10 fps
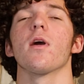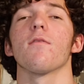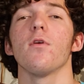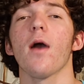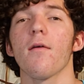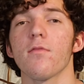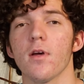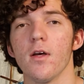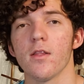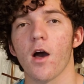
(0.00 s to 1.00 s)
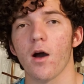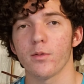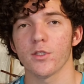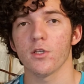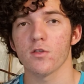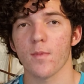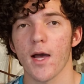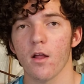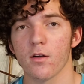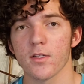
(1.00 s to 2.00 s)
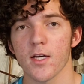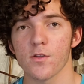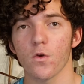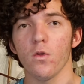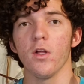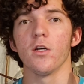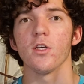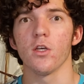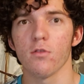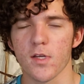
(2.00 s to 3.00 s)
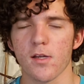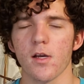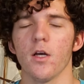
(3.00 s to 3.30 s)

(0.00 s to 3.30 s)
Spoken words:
If you have the option to use Mylar in design school, use it.